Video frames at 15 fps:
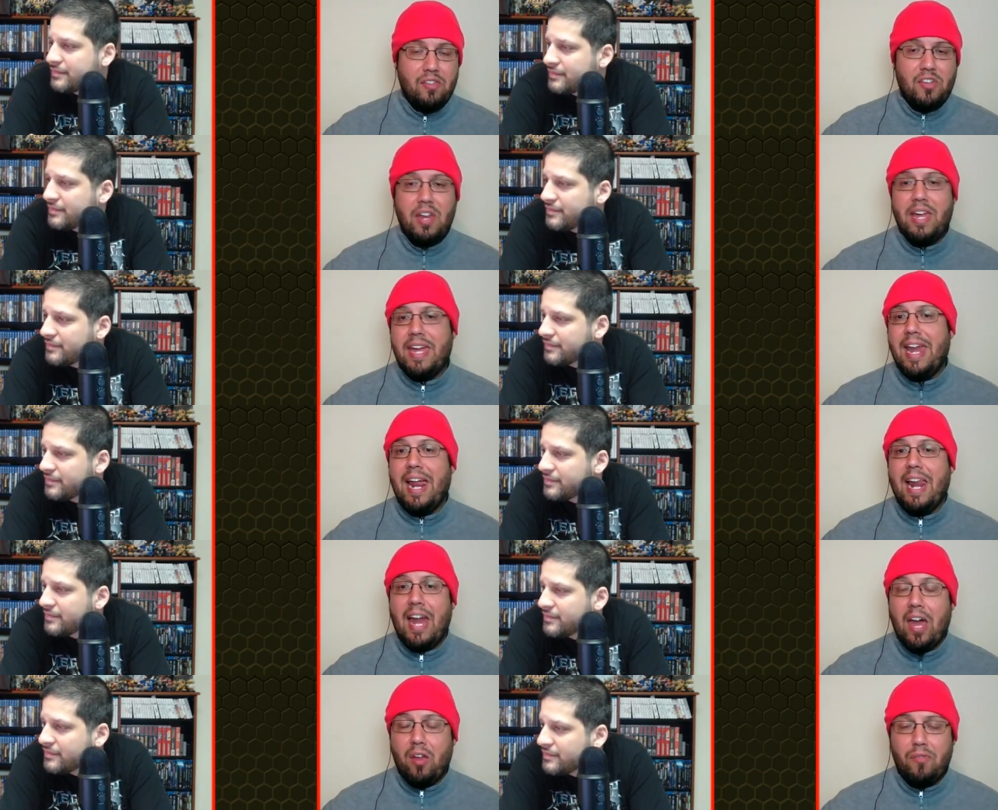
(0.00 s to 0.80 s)
Speaker 1: and it's going
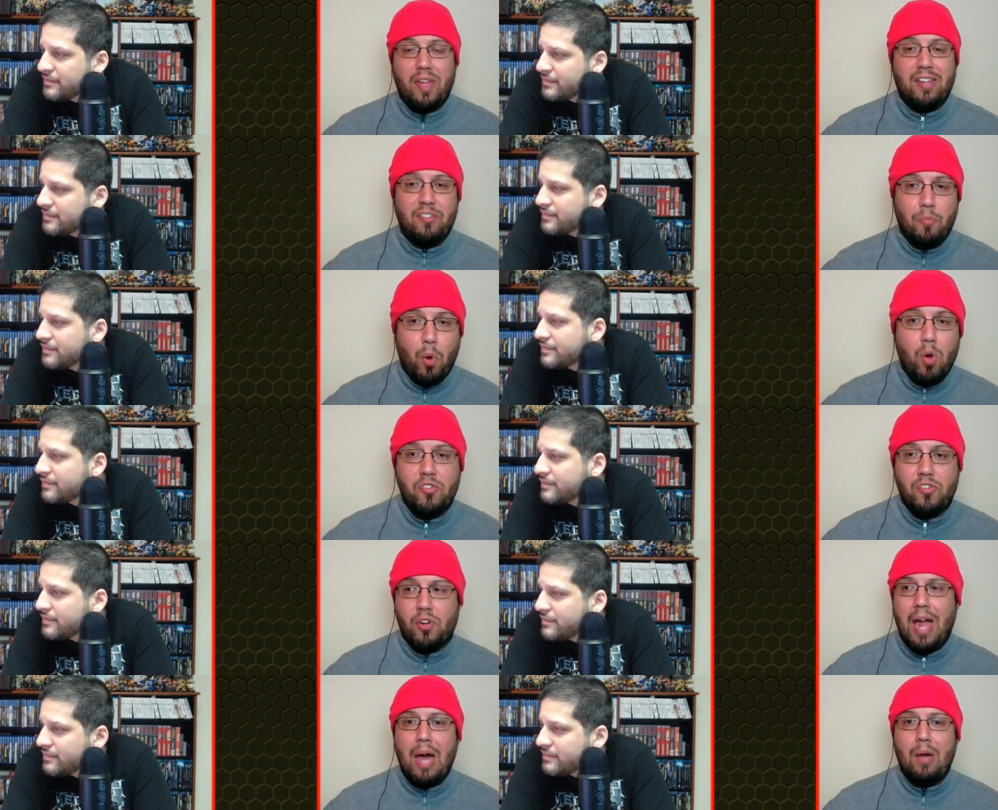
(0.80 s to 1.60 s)
to get a lot of
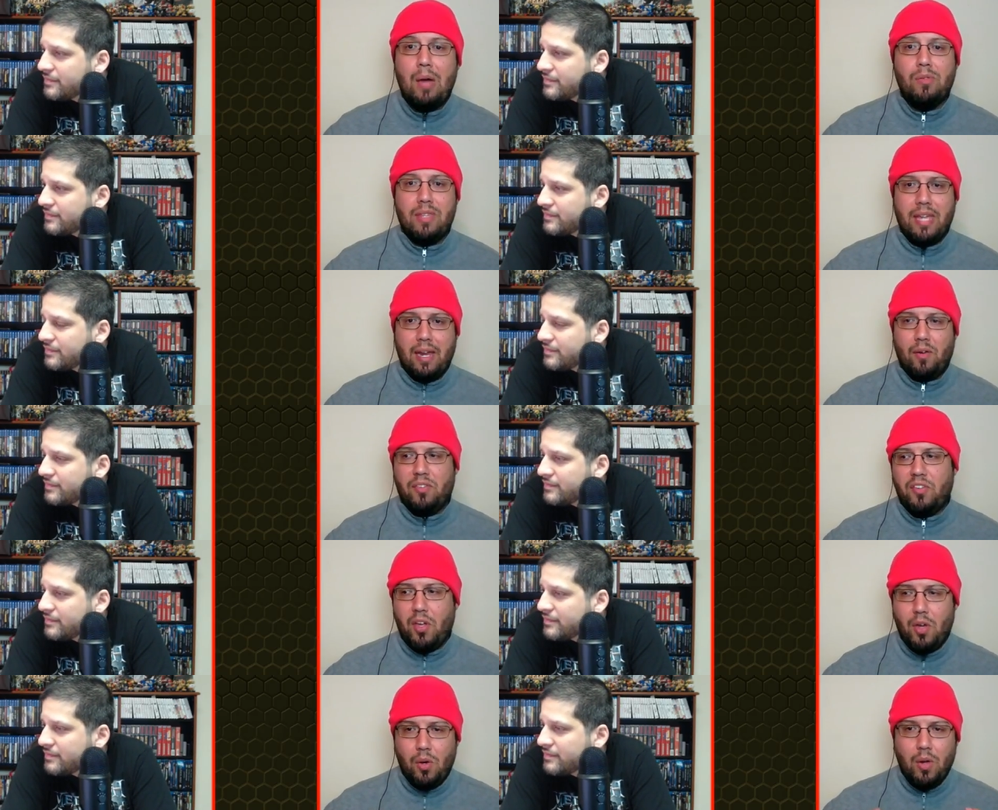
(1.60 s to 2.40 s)
exposure out
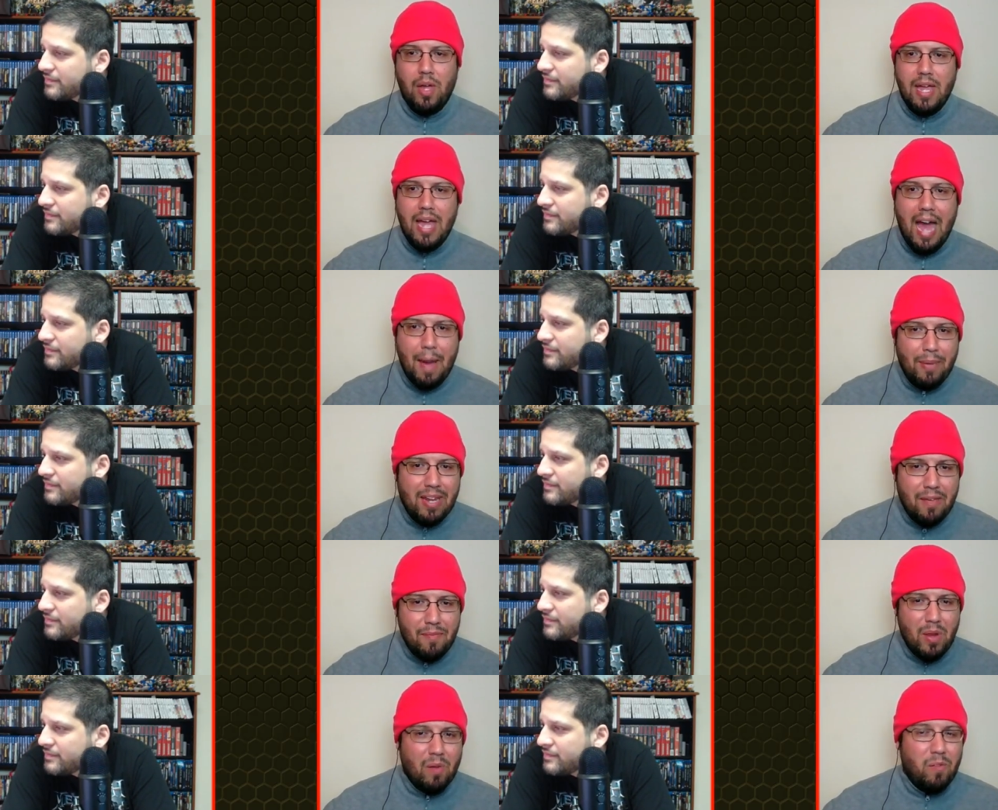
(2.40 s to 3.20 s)
there. So
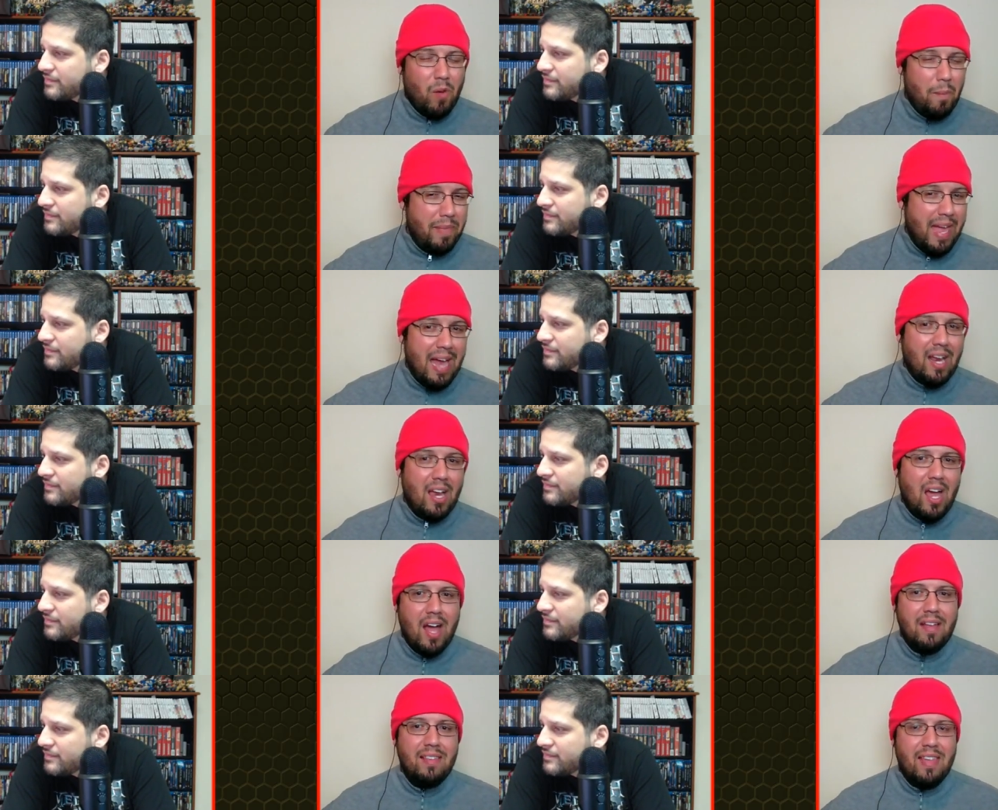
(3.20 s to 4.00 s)
I believe, from
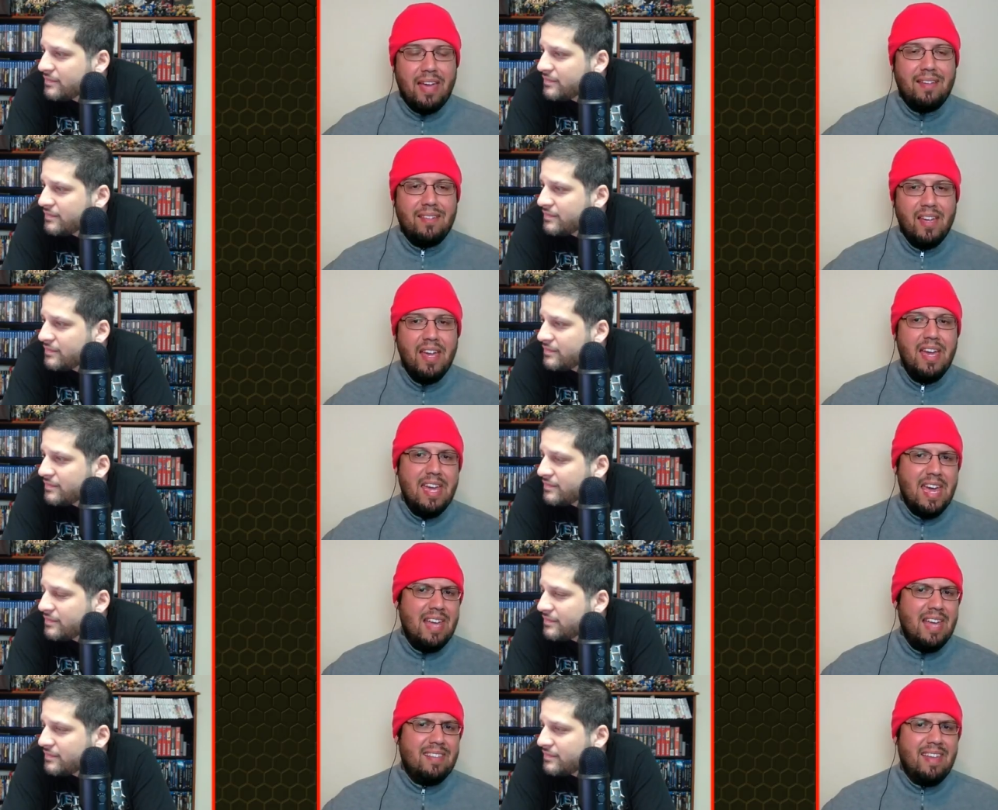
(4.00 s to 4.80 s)
that context,
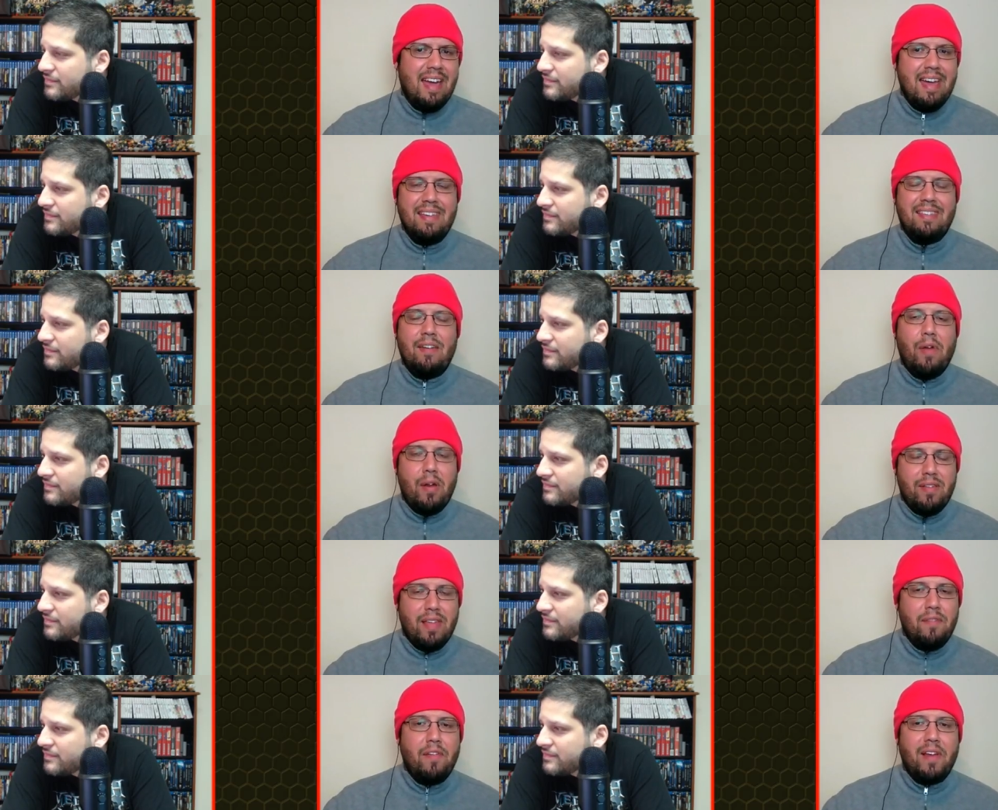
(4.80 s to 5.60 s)
it's
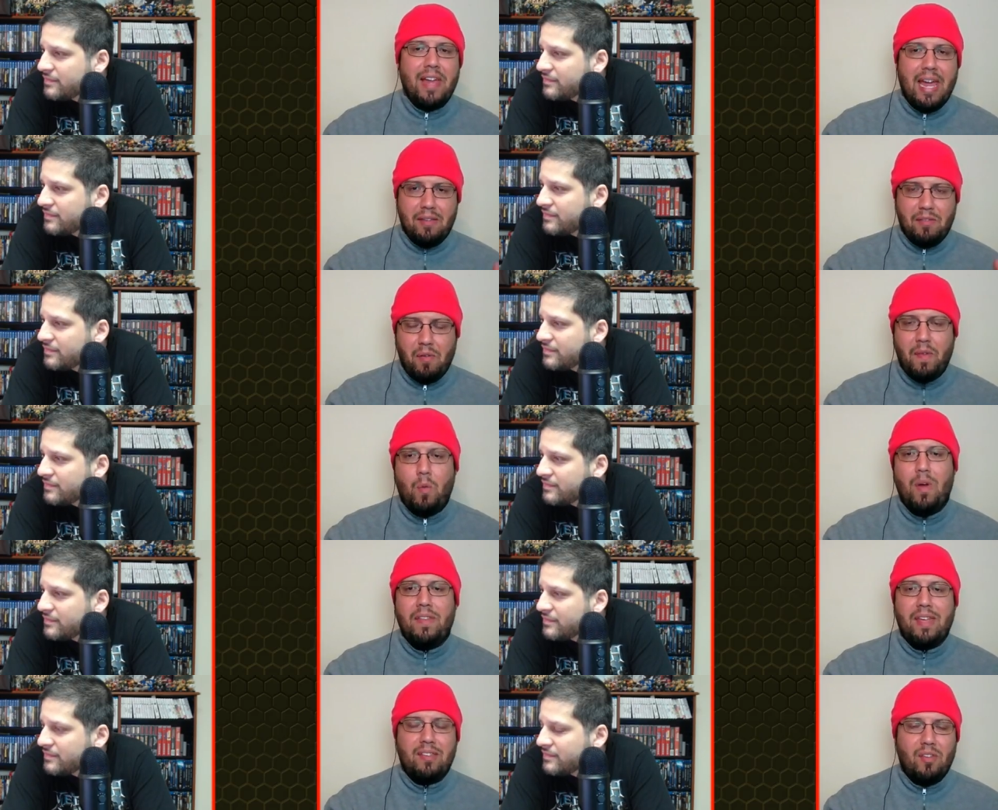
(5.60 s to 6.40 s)
a very different game
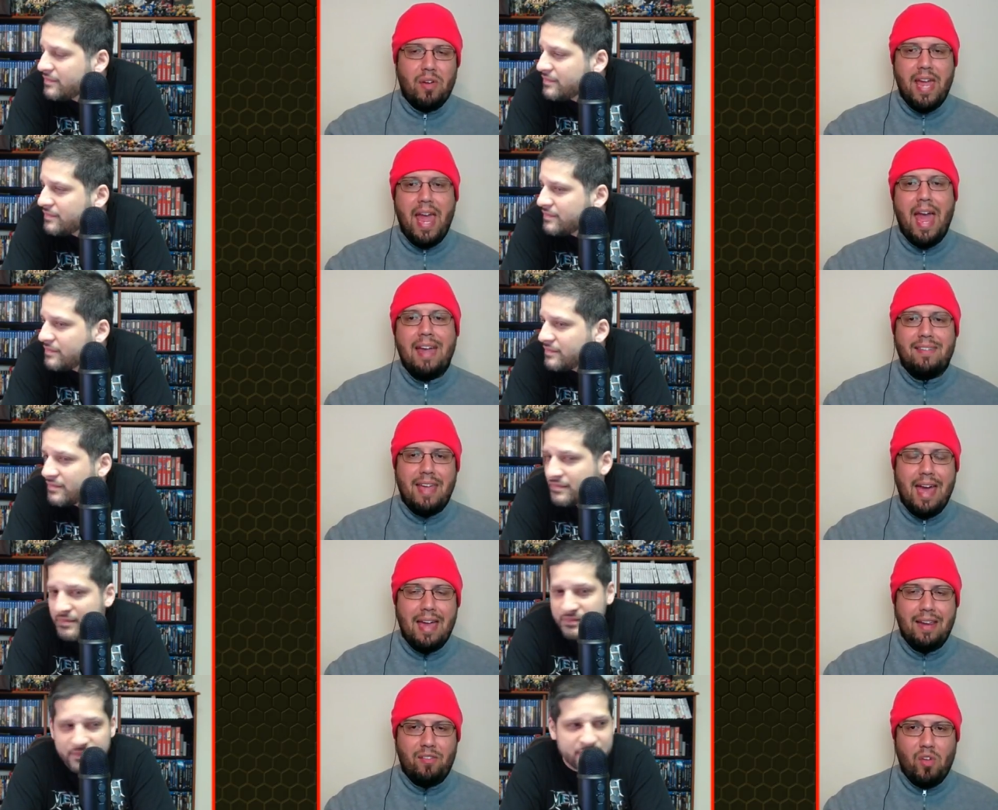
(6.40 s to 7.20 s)
from the one that Sony
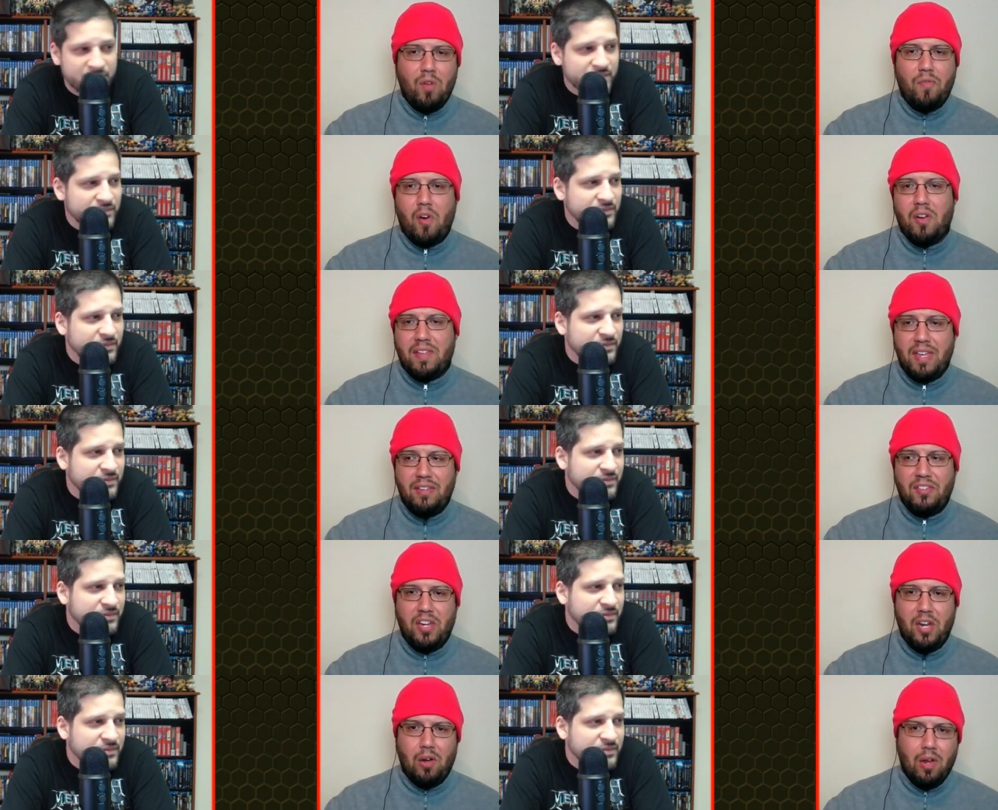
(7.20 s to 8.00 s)
has had so
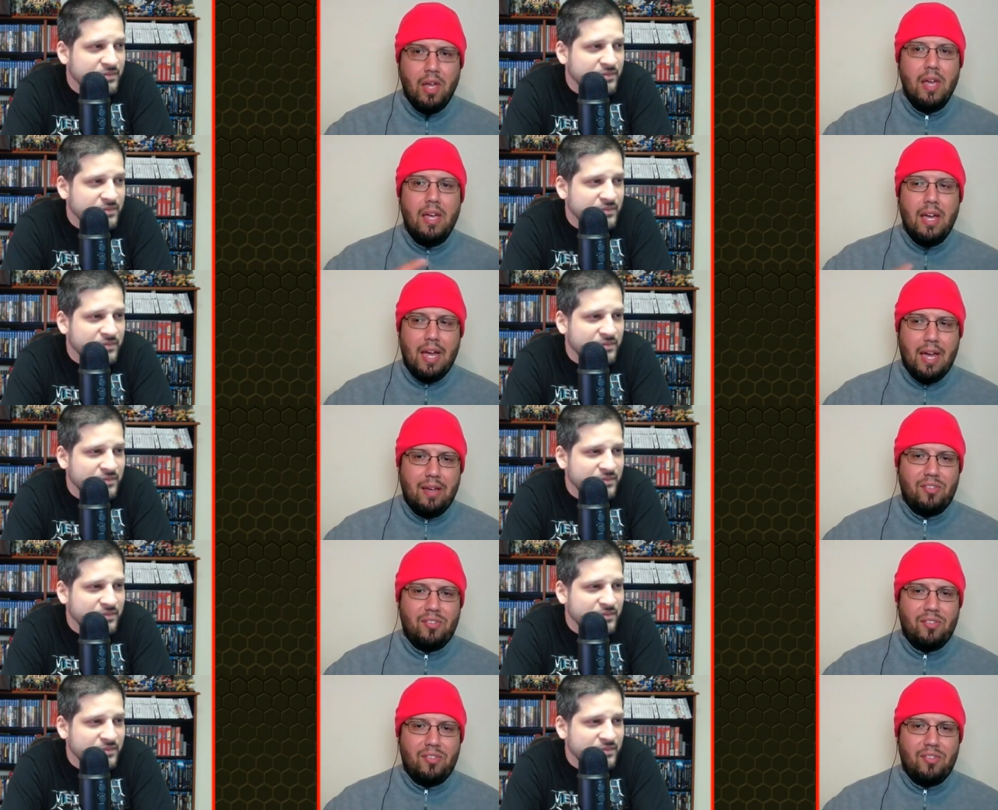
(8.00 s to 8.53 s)
far this year.